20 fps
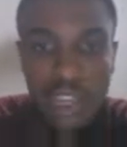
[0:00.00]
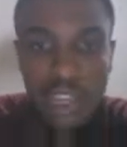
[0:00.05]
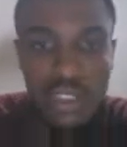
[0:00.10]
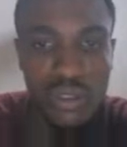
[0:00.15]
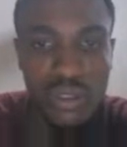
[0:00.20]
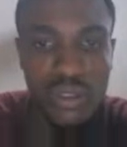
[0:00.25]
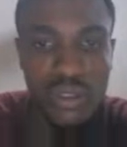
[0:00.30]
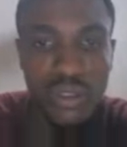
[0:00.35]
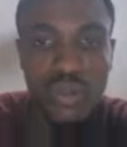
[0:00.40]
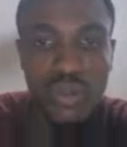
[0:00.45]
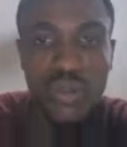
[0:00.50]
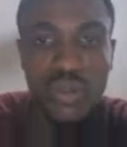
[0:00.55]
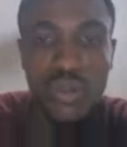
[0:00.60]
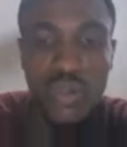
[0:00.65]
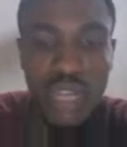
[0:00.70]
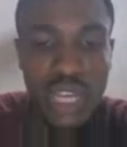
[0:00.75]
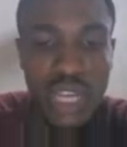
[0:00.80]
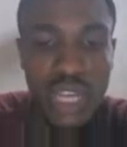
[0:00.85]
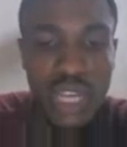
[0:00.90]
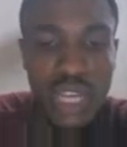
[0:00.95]
So
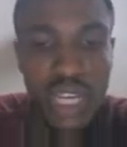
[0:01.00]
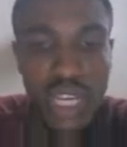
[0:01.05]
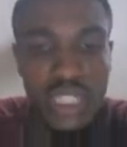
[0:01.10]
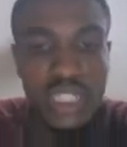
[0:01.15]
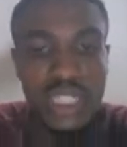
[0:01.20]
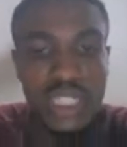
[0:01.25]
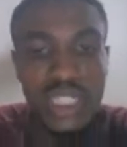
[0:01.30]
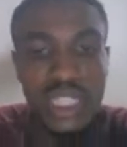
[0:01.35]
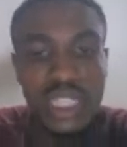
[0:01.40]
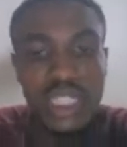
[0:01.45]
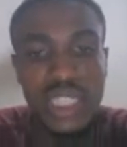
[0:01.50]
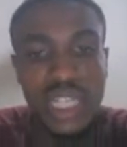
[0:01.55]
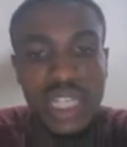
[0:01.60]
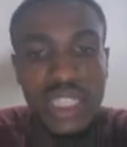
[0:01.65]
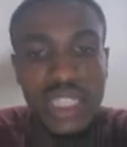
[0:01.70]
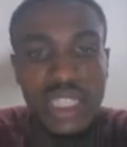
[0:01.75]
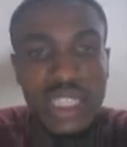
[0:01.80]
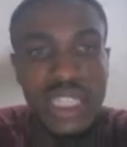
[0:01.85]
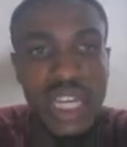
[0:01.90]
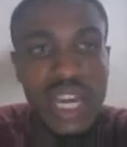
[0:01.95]
essentially that
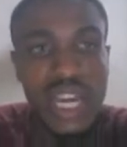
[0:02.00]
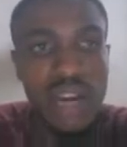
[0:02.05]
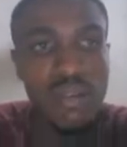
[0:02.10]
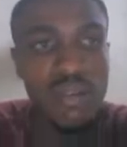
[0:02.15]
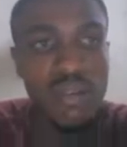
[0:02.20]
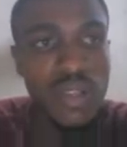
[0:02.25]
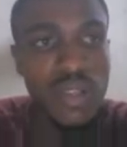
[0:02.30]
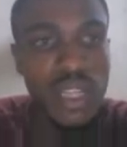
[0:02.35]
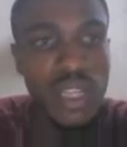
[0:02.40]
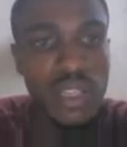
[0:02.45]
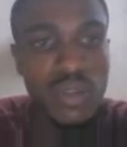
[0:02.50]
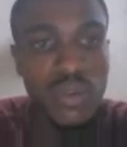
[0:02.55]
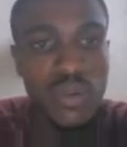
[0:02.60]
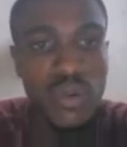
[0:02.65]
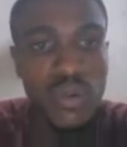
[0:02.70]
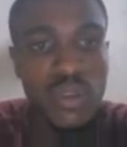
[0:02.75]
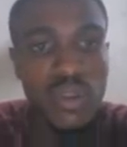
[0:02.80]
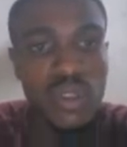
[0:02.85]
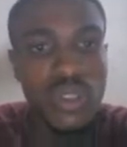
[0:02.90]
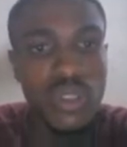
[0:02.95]
is how that
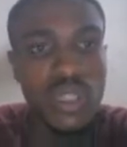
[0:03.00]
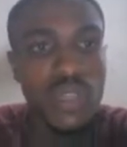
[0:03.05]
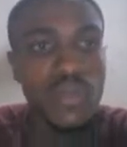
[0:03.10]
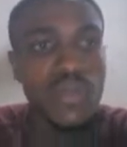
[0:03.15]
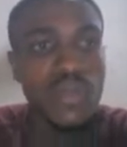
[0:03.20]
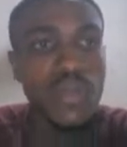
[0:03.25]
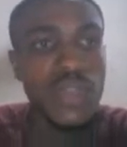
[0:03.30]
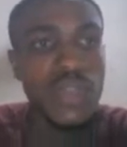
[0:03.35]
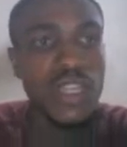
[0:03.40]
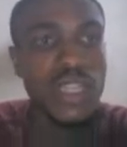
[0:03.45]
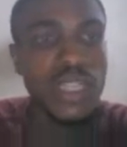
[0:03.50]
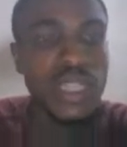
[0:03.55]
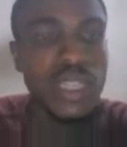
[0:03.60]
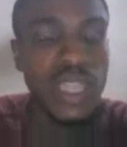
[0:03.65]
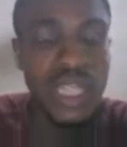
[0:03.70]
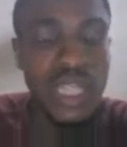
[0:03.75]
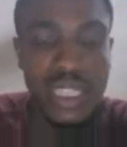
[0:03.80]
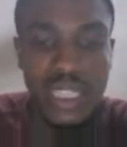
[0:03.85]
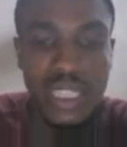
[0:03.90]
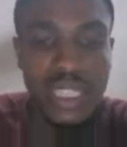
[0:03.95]
works.
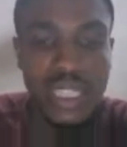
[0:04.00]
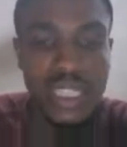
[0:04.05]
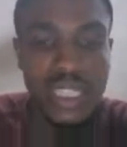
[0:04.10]
That's essentially